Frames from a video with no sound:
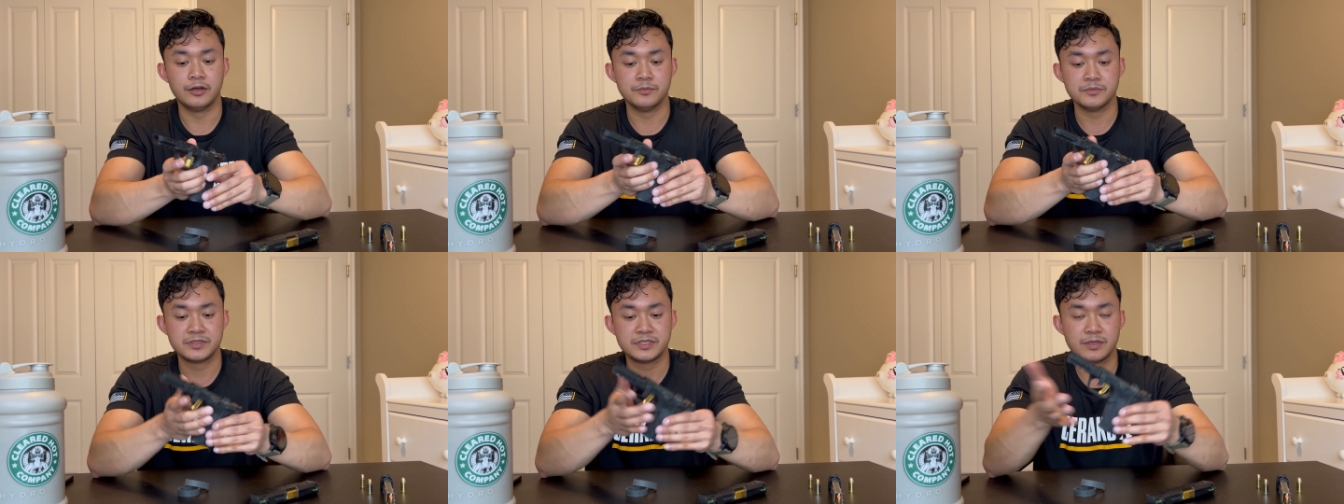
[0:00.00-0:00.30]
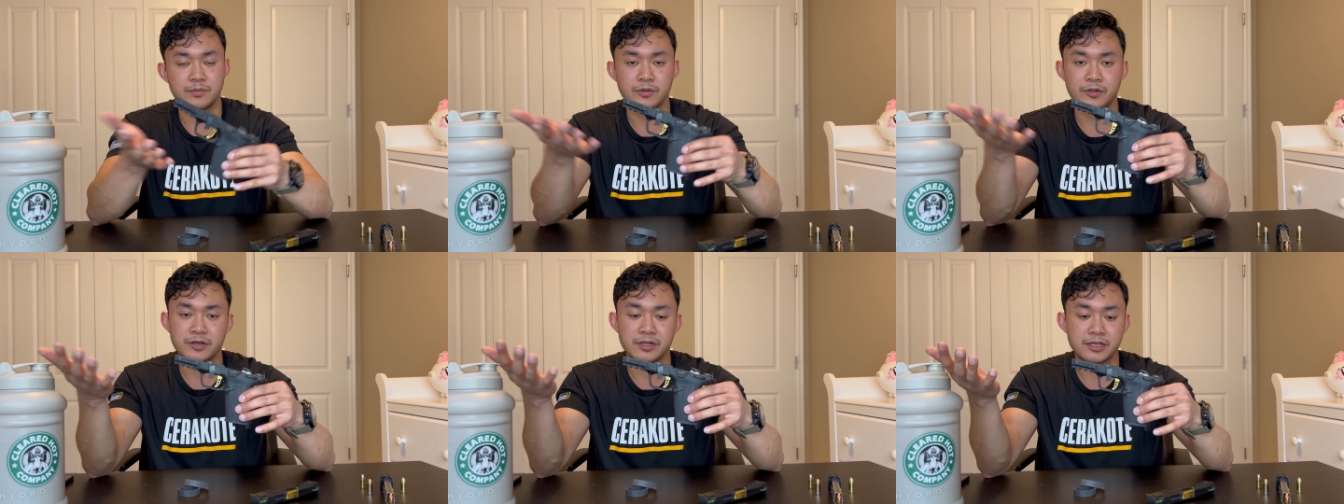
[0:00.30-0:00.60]

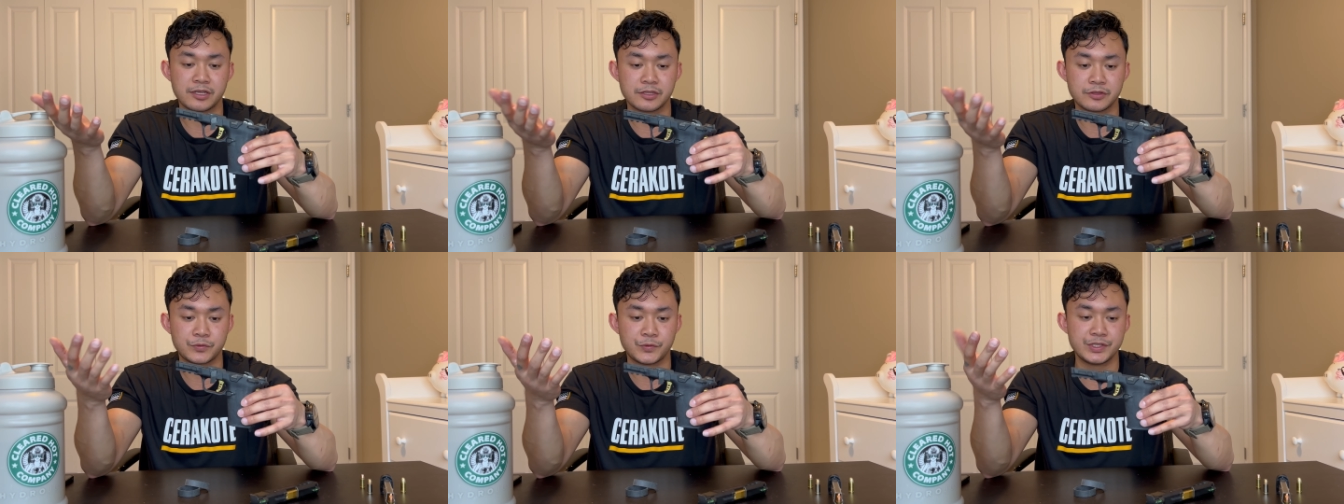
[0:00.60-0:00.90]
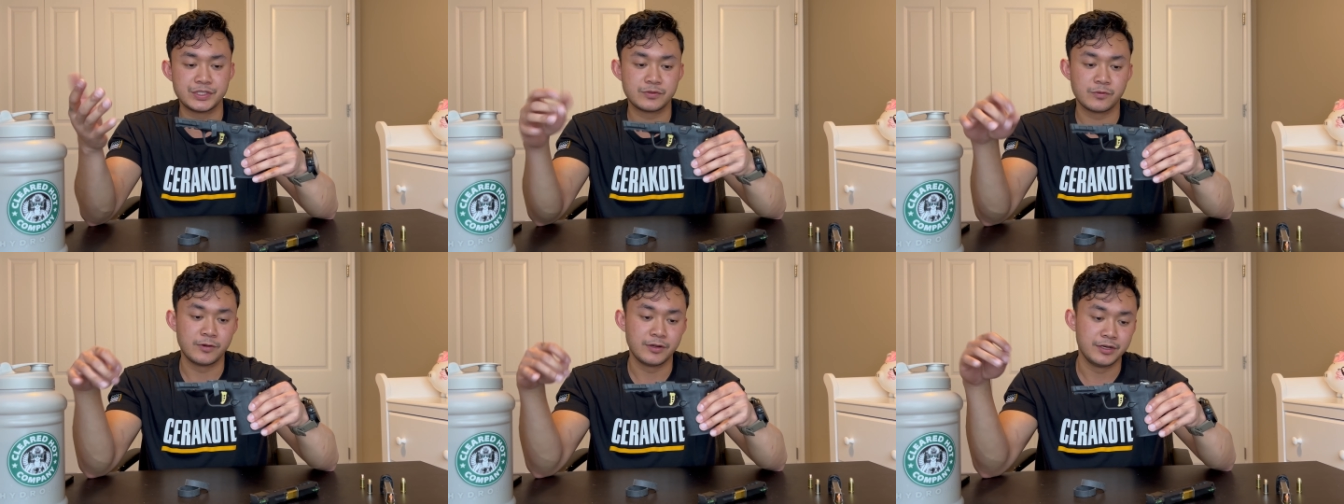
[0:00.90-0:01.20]
similar like a
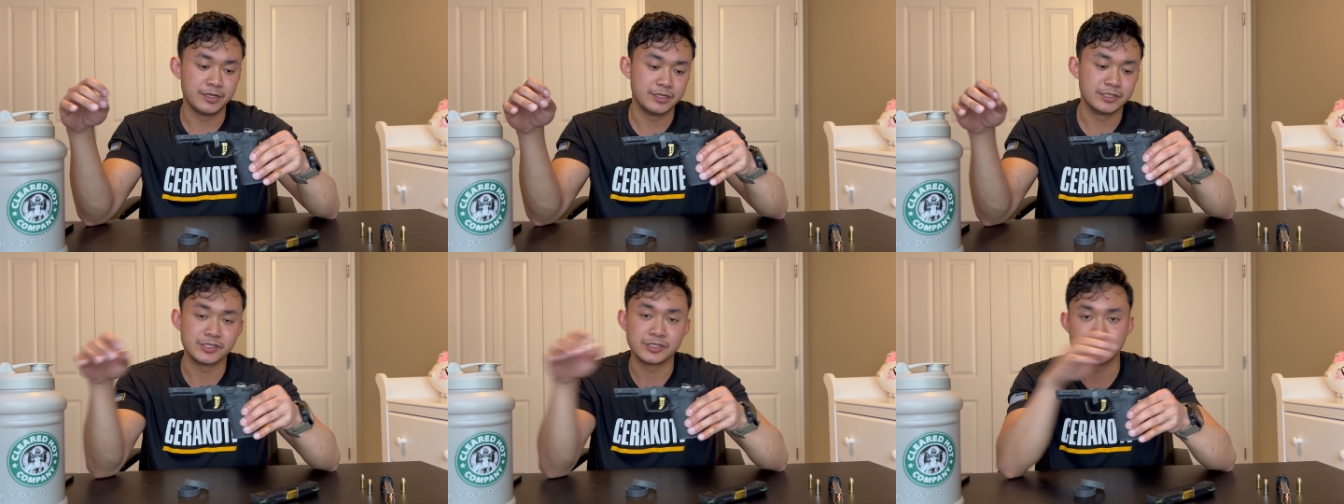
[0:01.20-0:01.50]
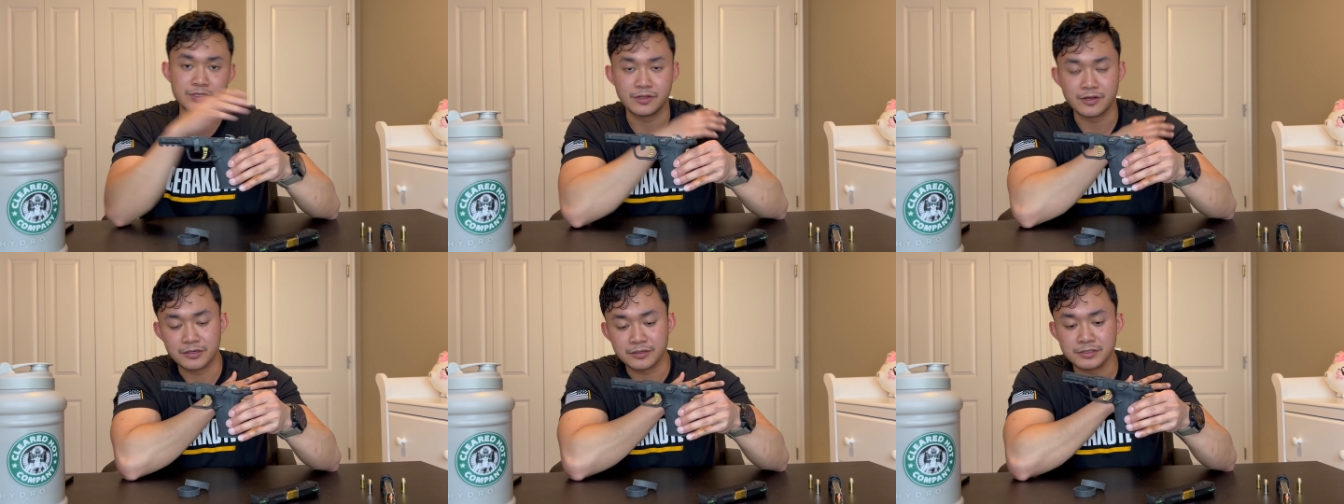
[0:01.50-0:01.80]
320.
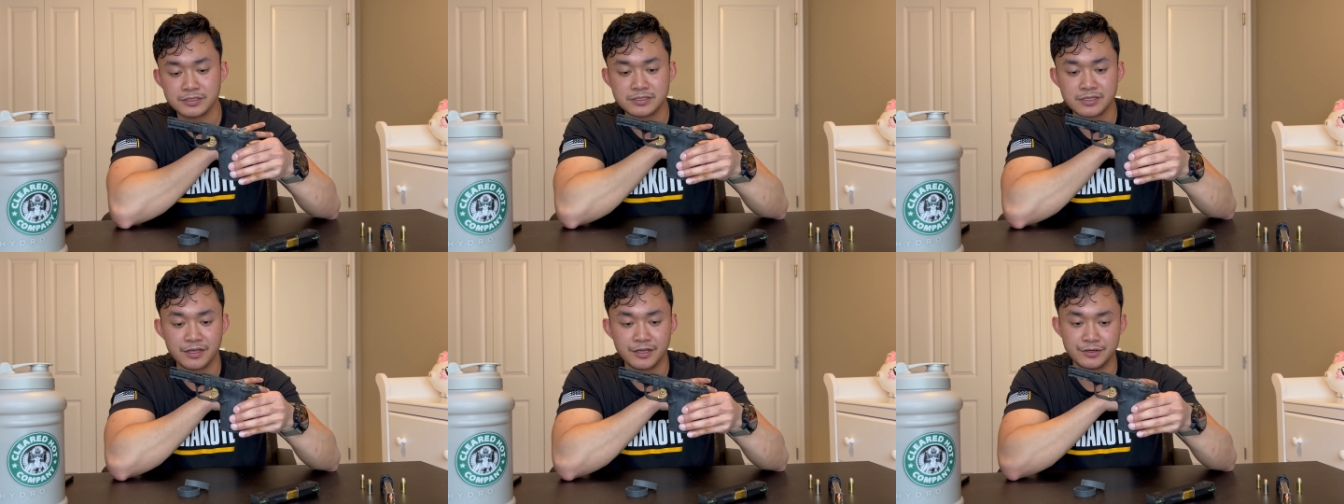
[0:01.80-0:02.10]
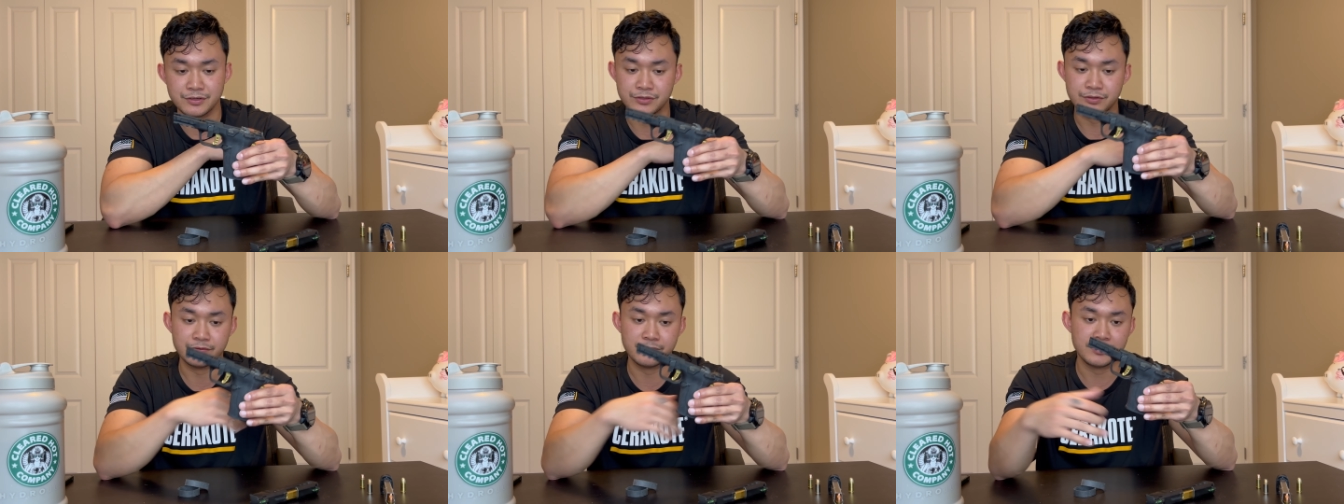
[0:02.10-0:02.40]
Just lock the
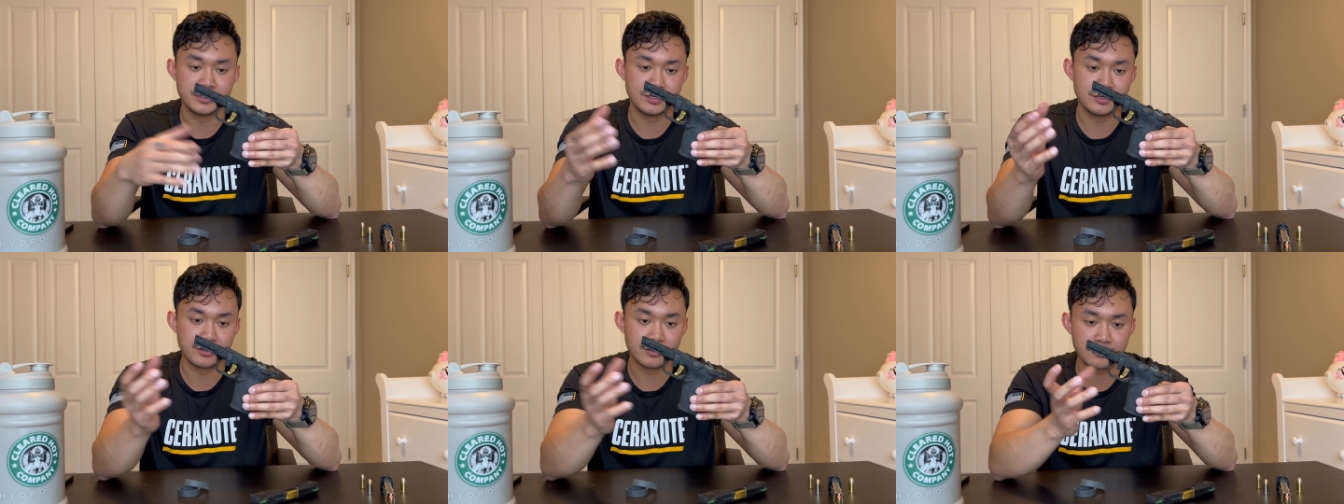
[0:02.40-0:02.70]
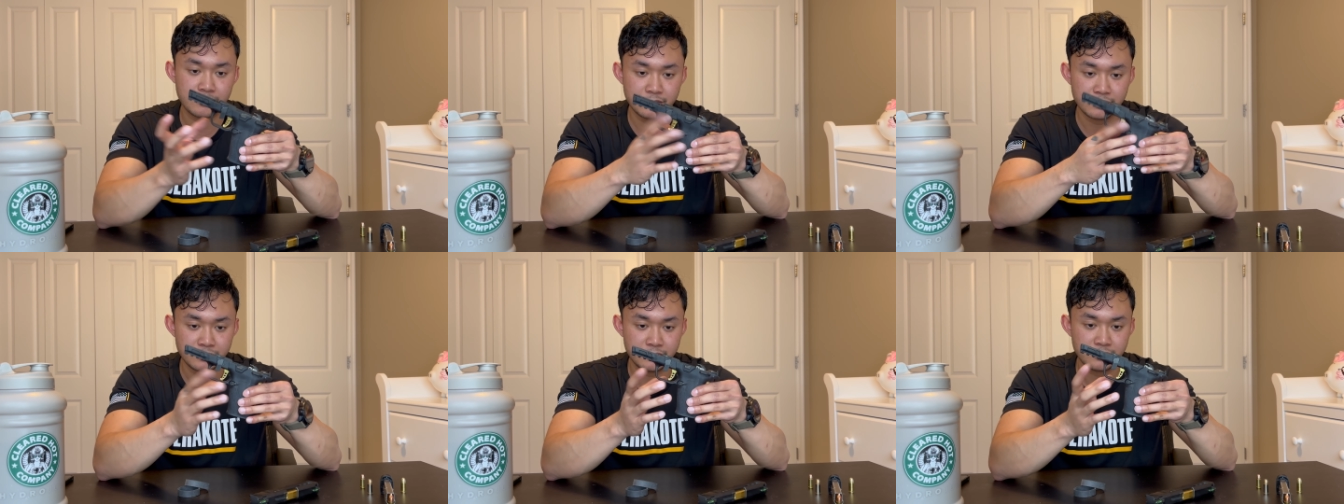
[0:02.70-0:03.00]
slide to the rear,